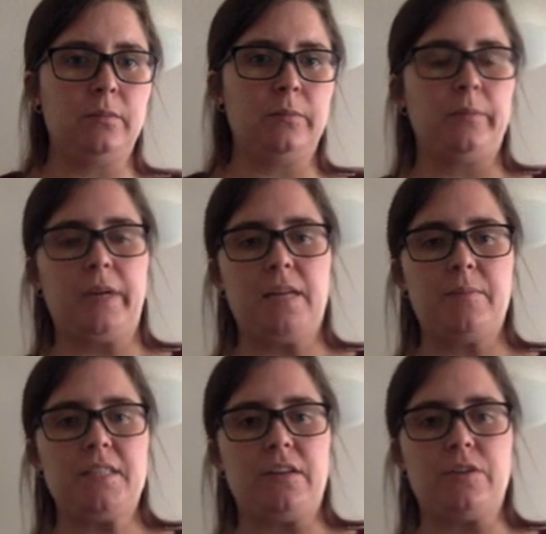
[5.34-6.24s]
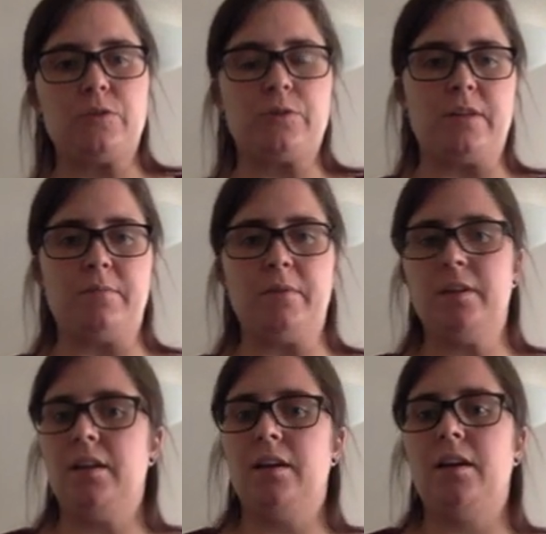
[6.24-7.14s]
my name is Sarah Stream.
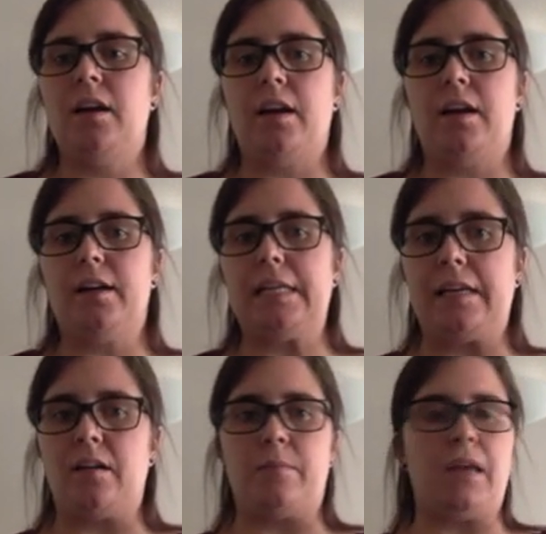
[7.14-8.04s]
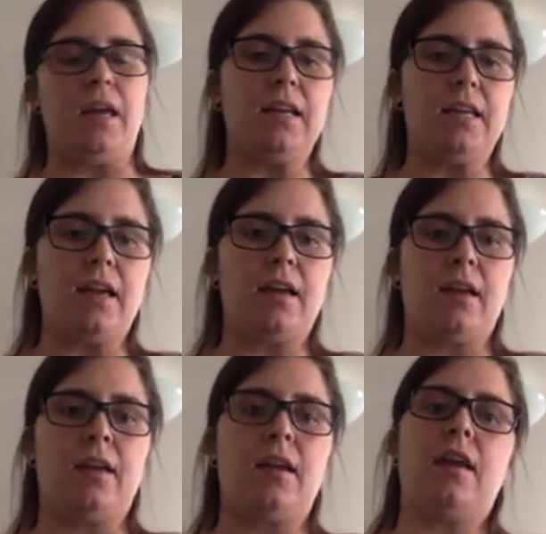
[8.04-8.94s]
I am
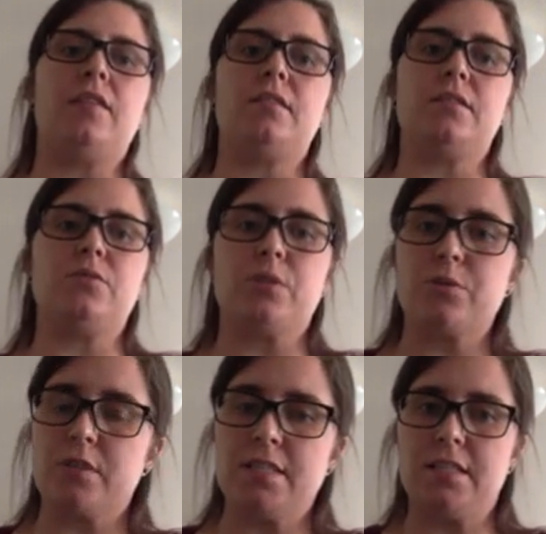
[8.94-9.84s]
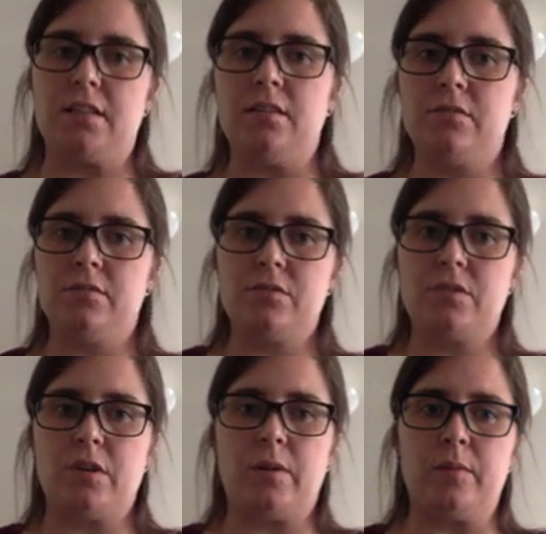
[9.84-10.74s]
ADAA 8th District Trustee,
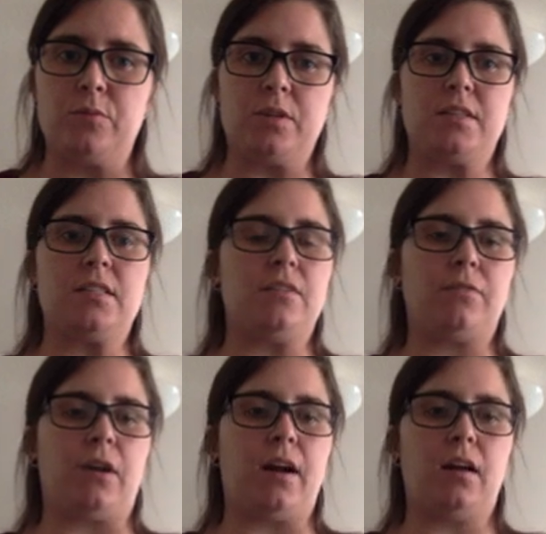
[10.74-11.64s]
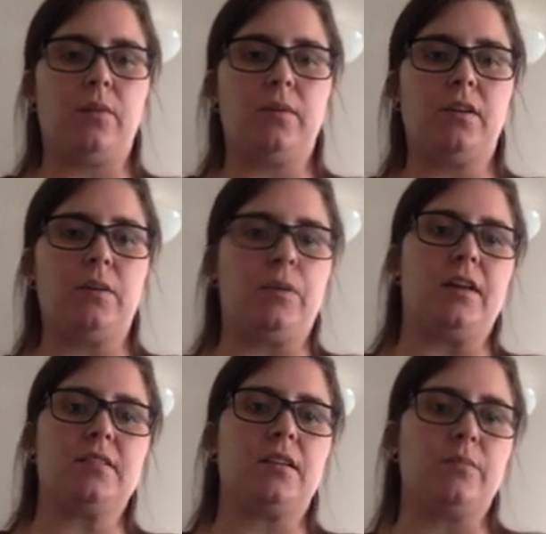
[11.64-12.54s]
so I'm trustee for Iowa,
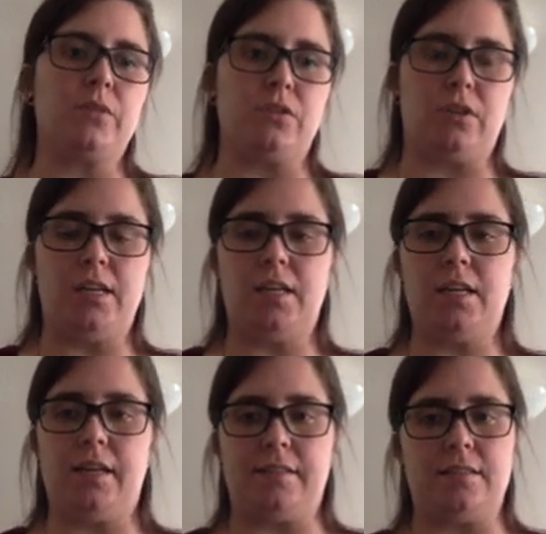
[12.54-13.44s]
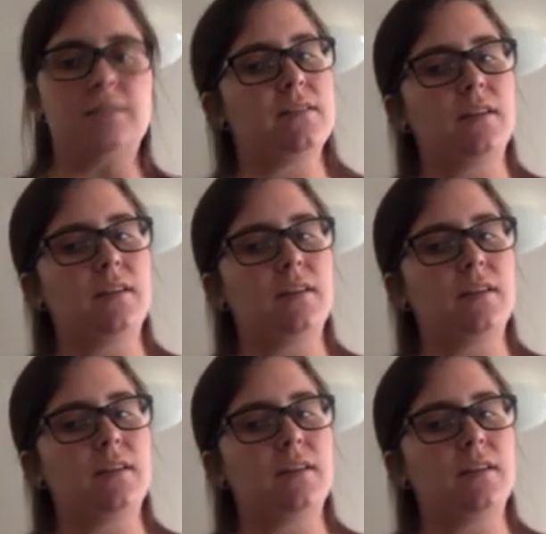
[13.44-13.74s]
Nebraska, Missouri, and Kansas.